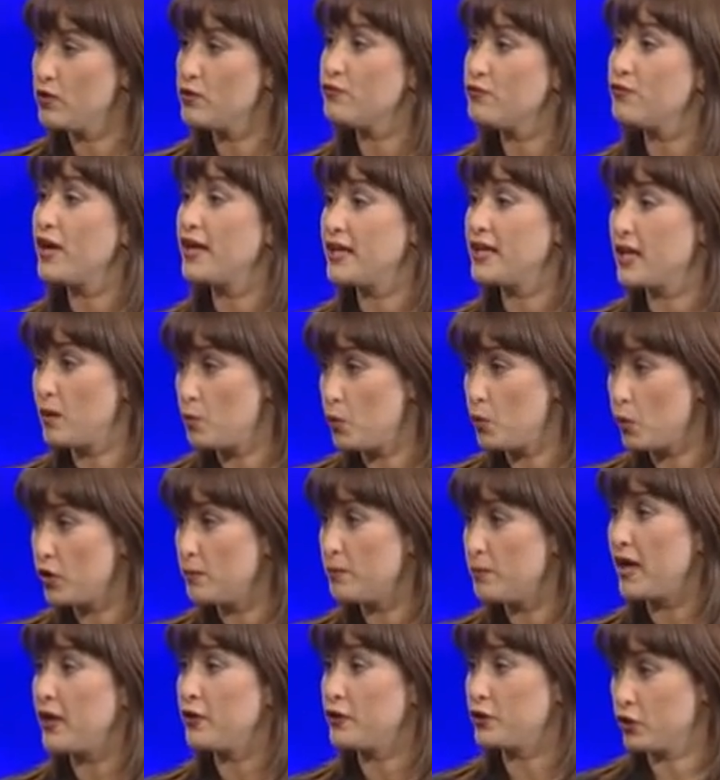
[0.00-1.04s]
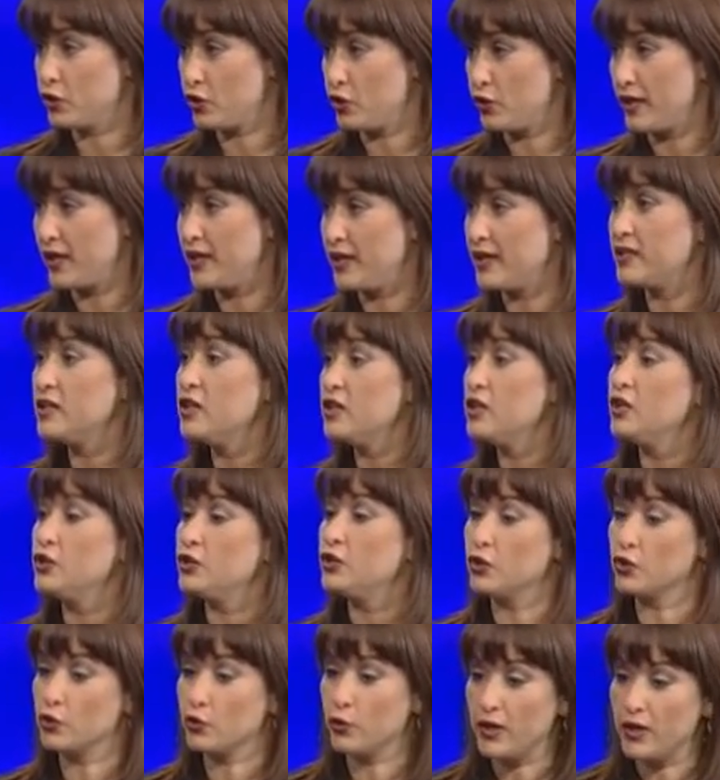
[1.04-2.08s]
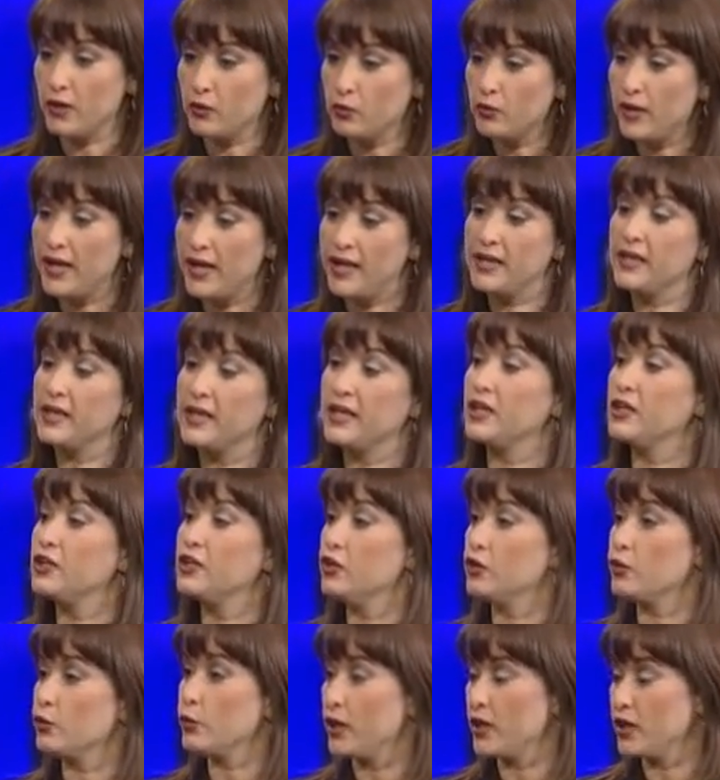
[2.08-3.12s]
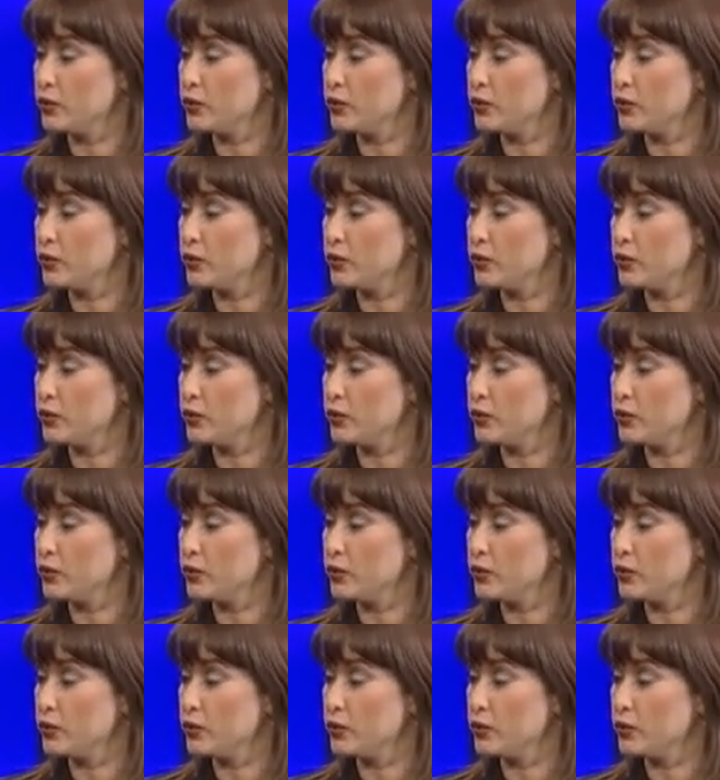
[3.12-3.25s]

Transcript: to find out more about your credit rating, your credit